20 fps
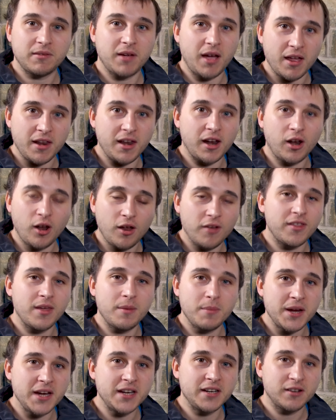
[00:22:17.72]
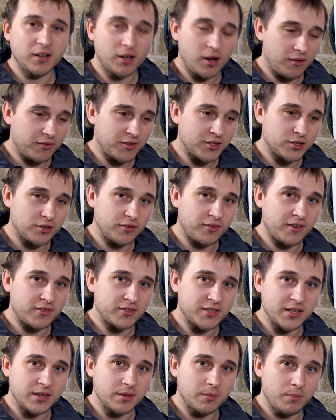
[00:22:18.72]
and a lot of their media, a lot of the stuff I've
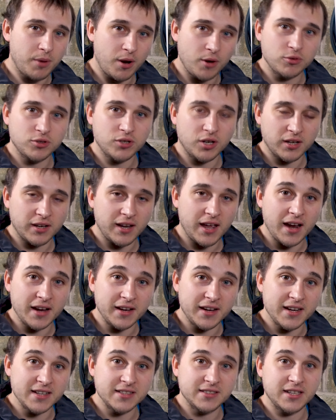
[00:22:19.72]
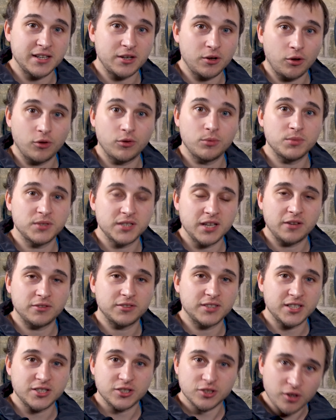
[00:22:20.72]
seen them post online is they call
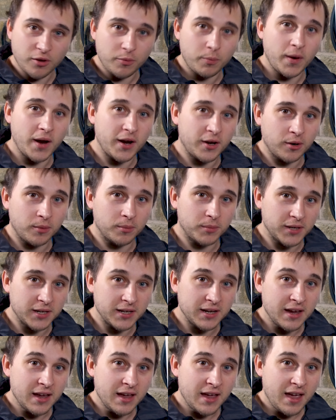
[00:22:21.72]
themselves a software company.